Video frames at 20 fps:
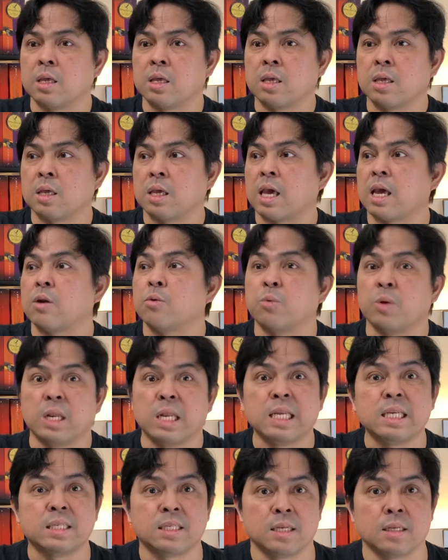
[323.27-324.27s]
can
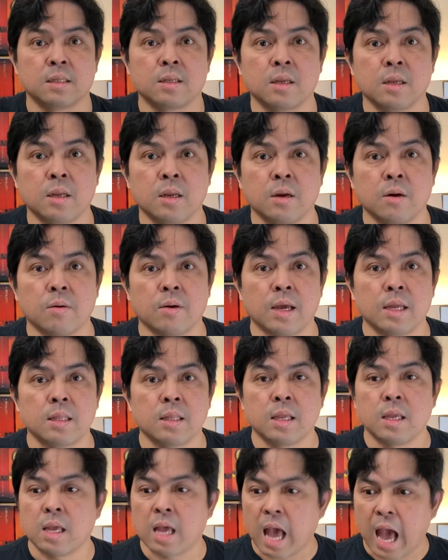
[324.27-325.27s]
release it, right?
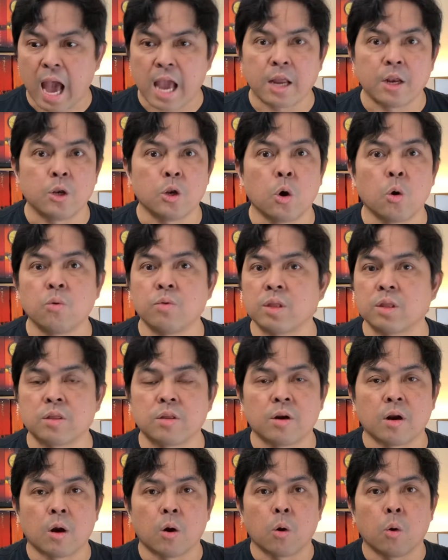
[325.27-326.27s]
I know that there
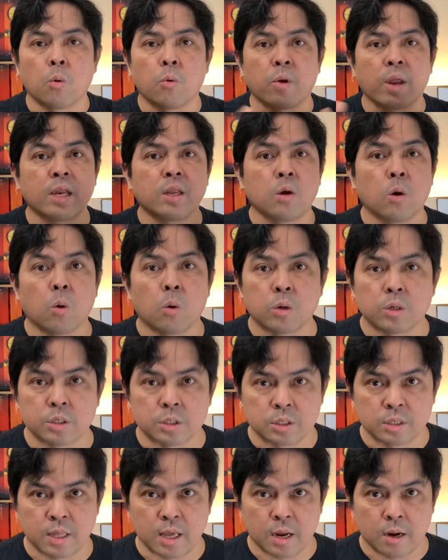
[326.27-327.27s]
are already orders
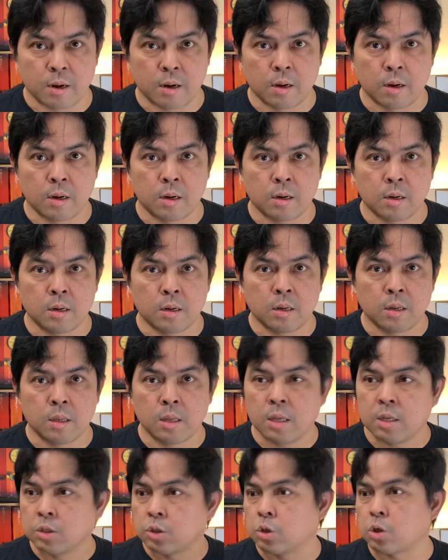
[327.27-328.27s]
there.
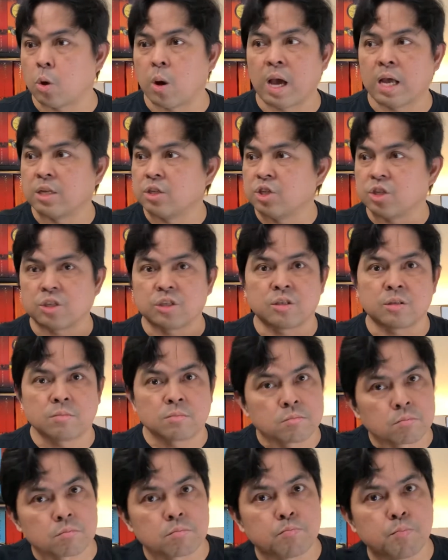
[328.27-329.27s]
So I just,
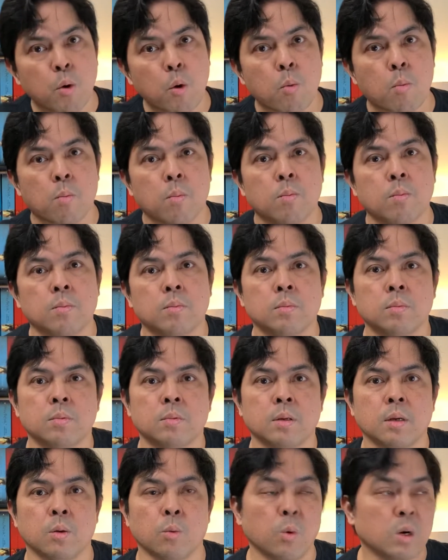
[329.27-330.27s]
boom,
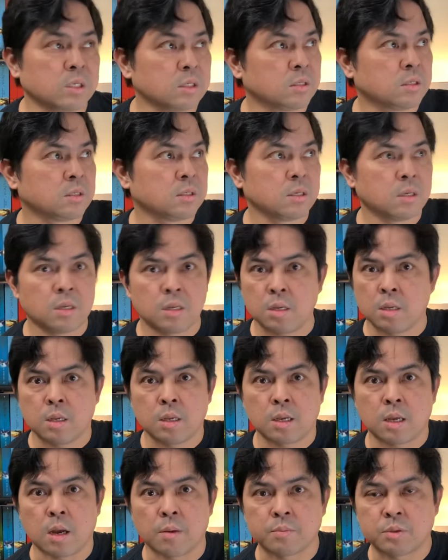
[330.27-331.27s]
once
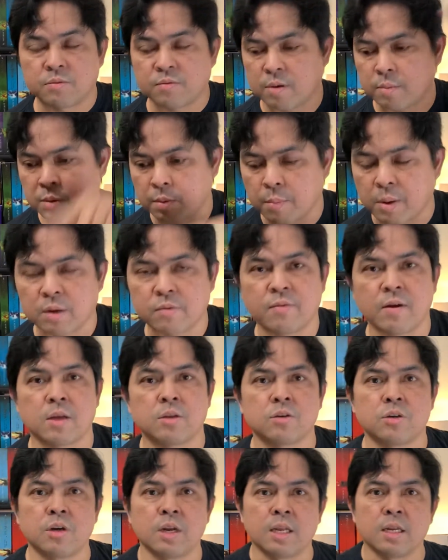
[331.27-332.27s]
comes from the
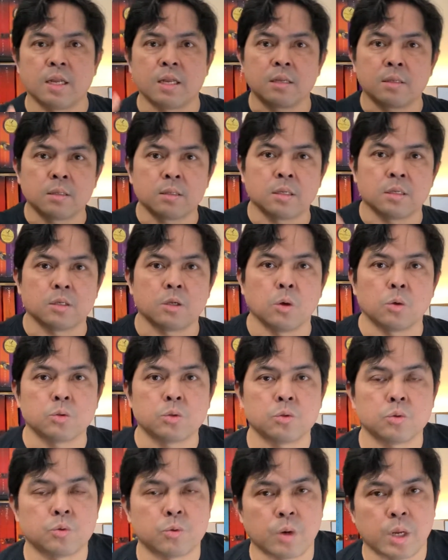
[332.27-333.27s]
manufacturer and then it goes
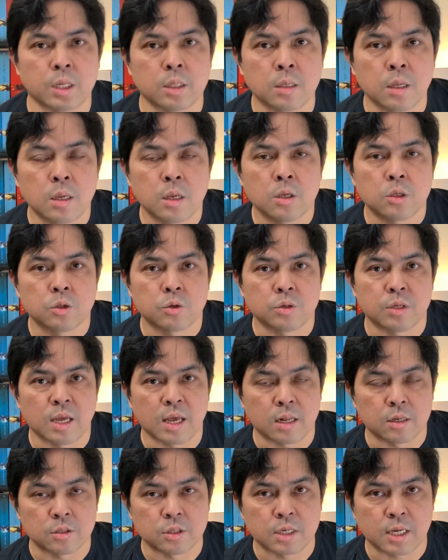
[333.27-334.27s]
straight to the
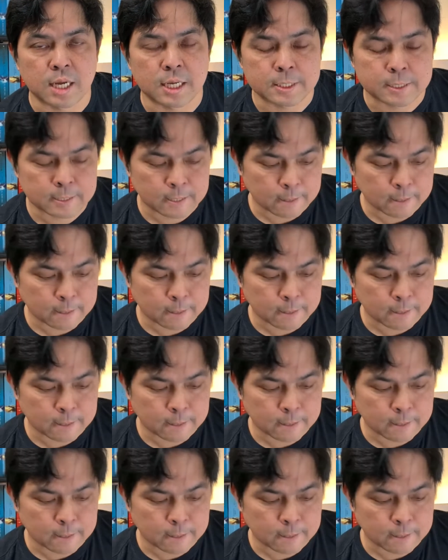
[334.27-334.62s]
LGS.